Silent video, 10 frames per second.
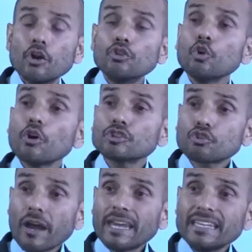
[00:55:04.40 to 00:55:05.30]
not
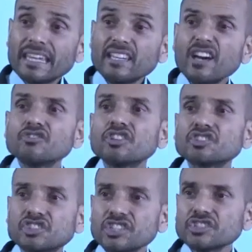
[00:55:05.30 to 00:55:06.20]
training the
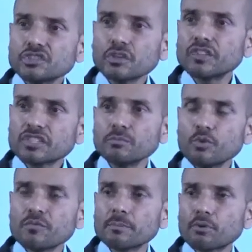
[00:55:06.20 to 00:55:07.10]
sisters of this
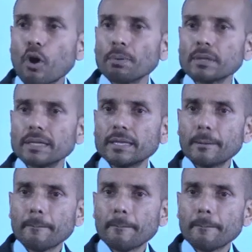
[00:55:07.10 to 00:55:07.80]
movement properly.